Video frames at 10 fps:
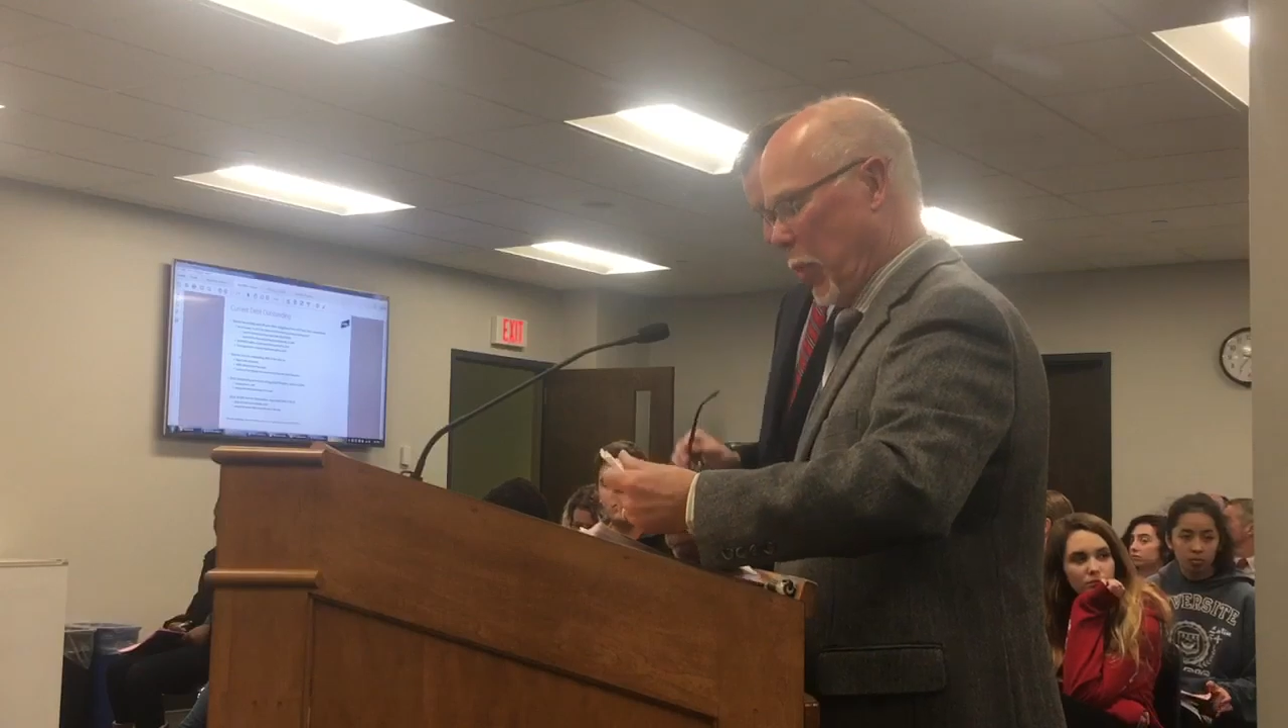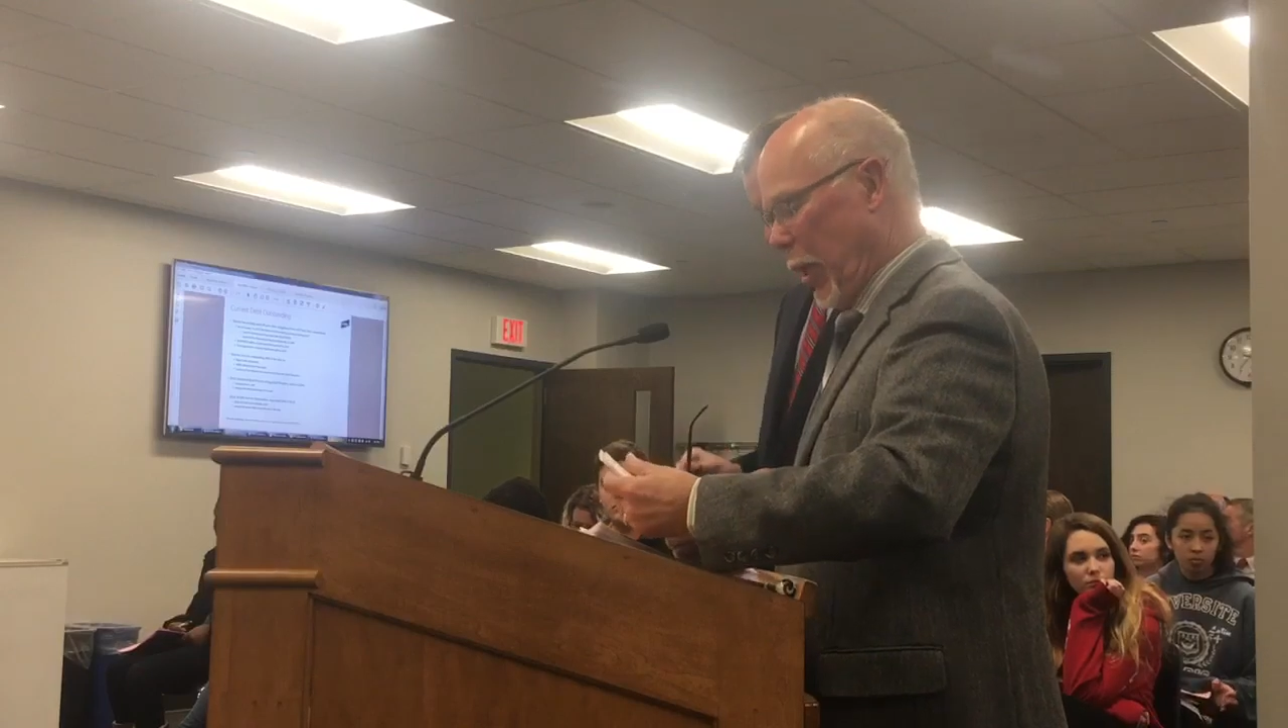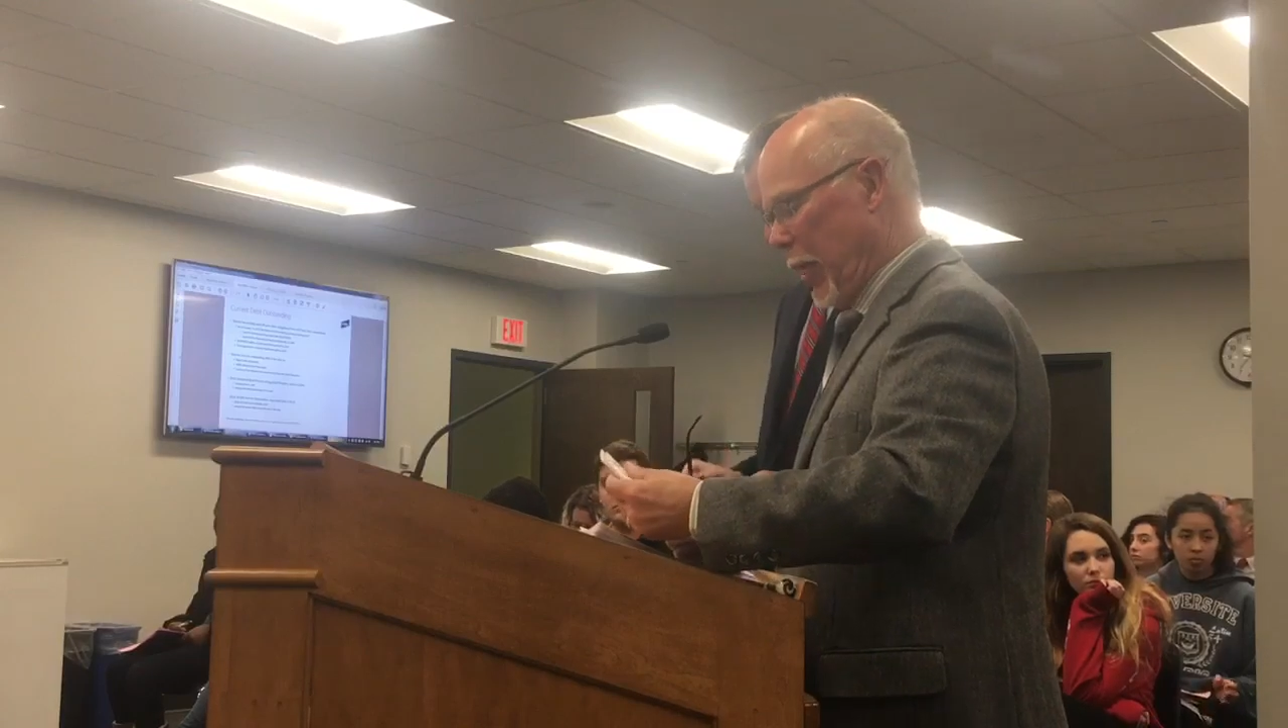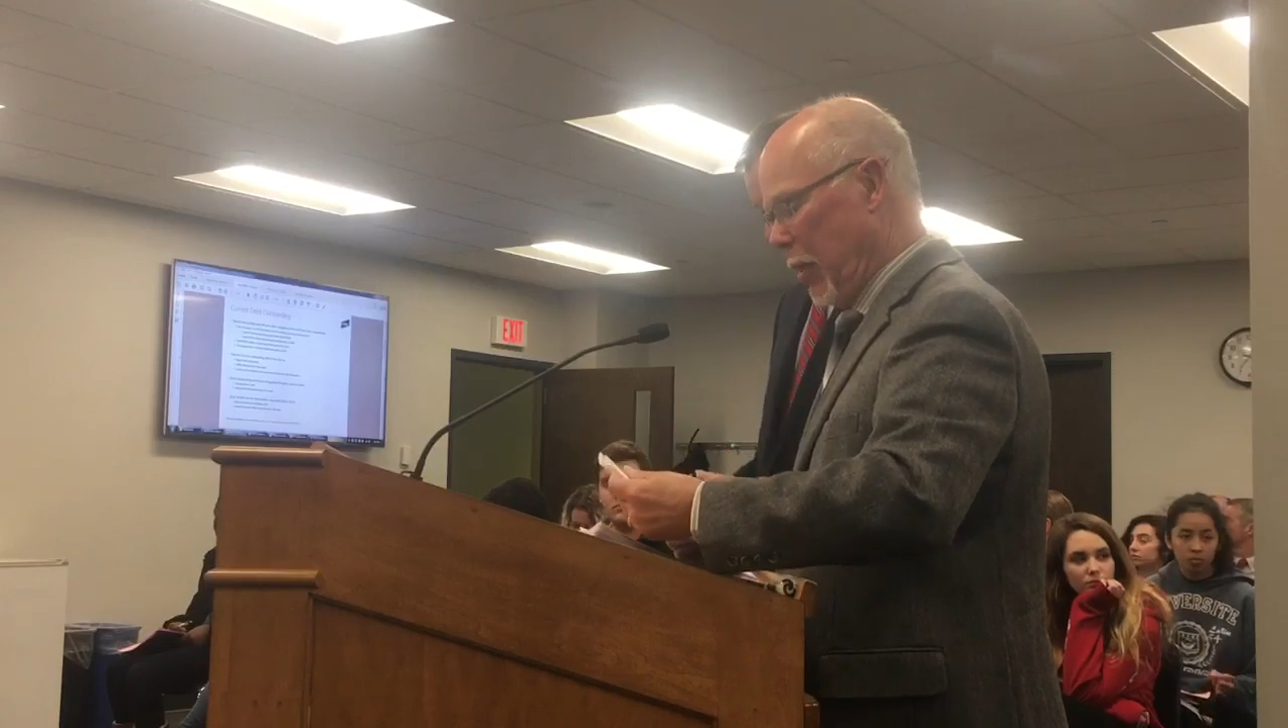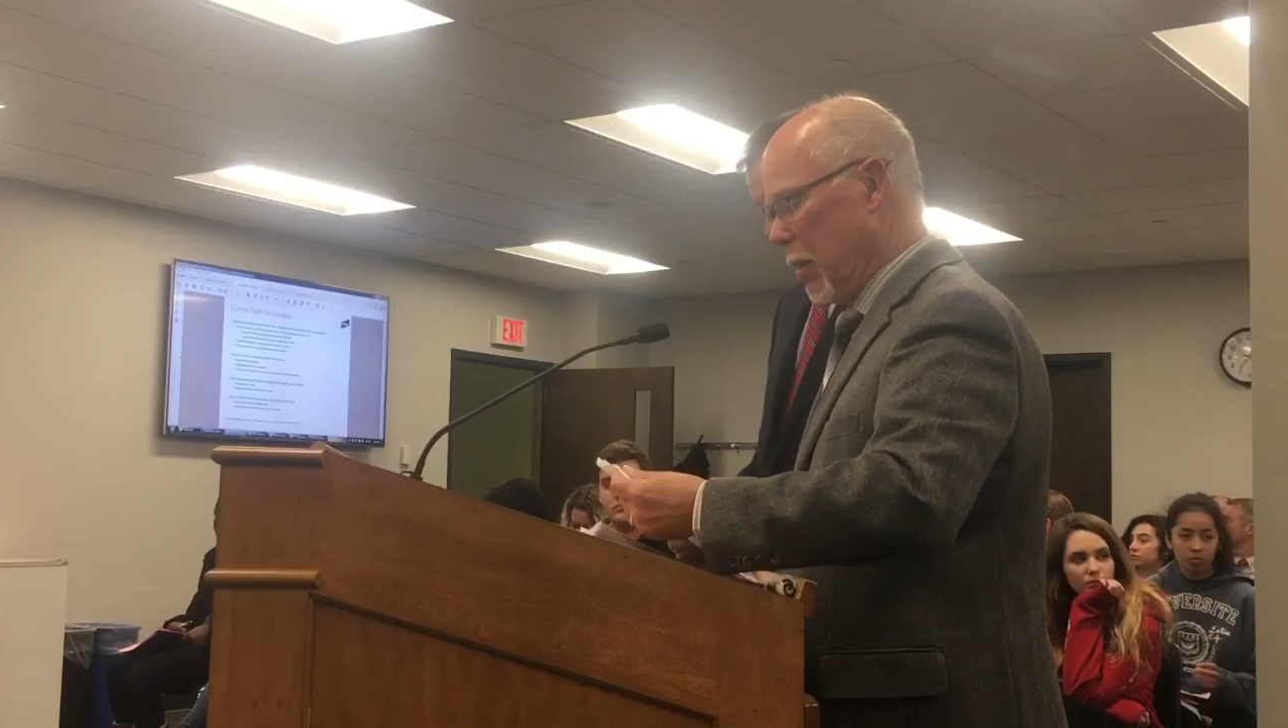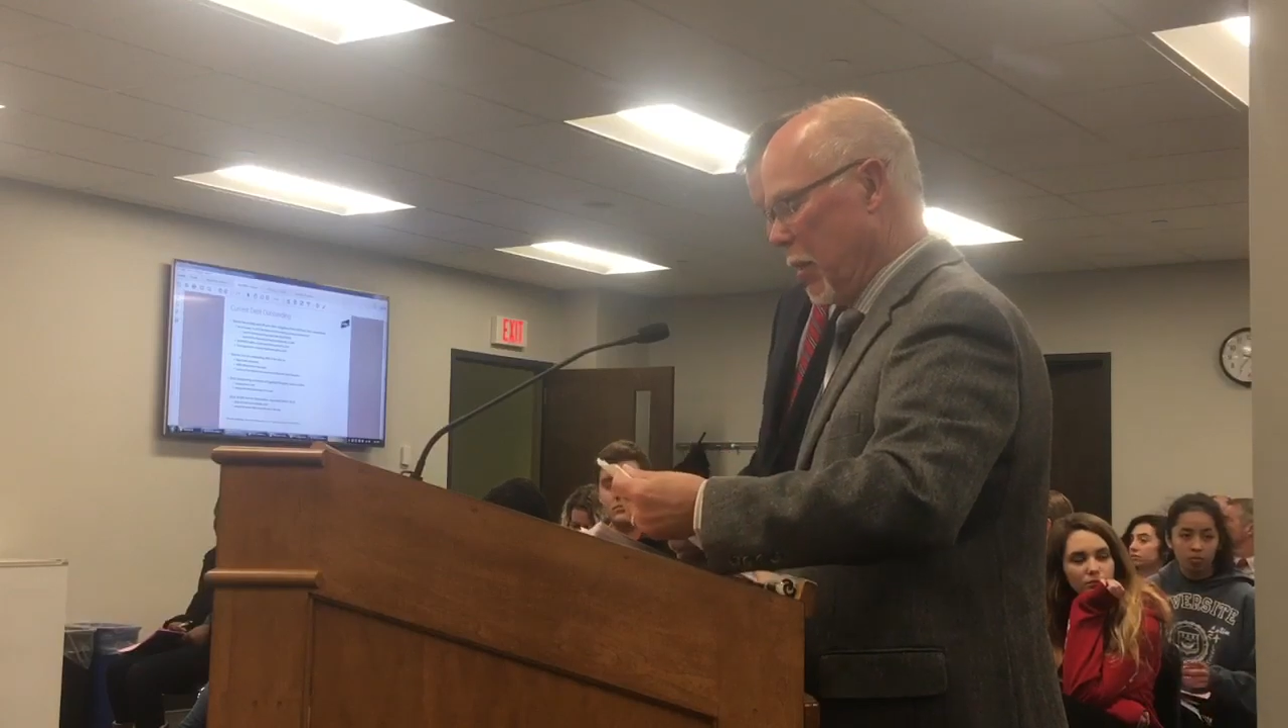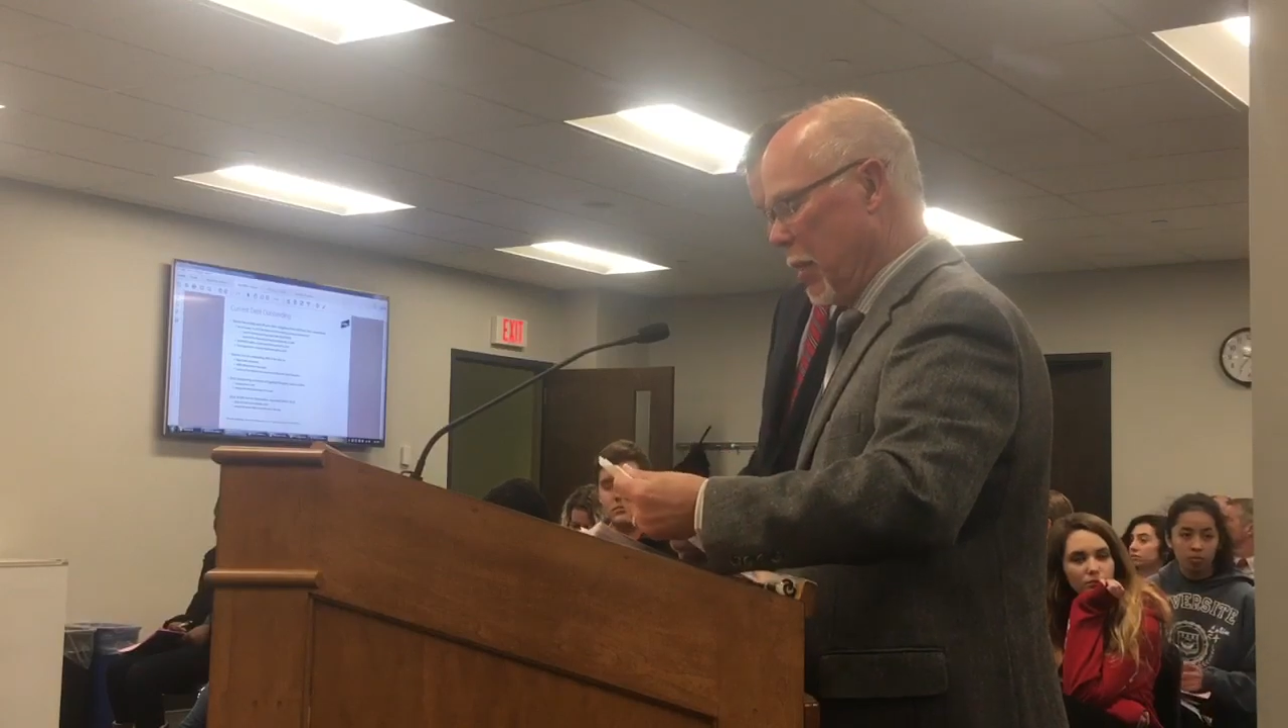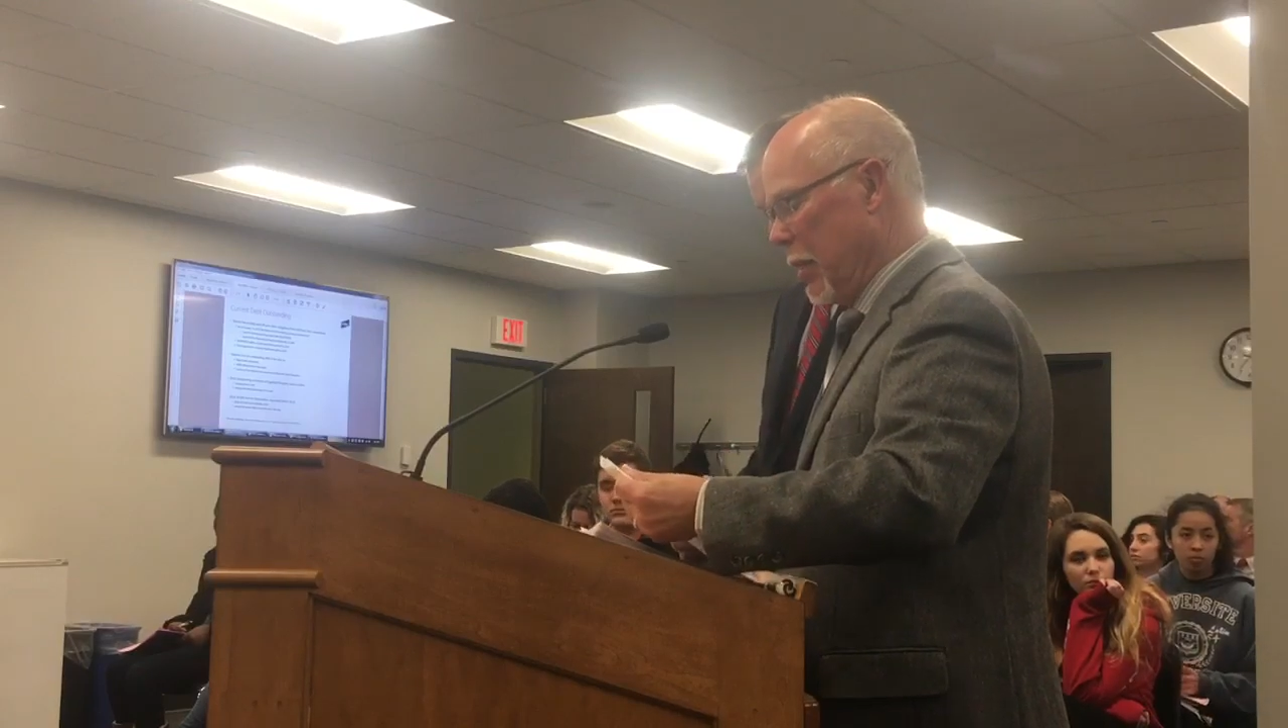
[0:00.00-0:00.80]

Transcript: prior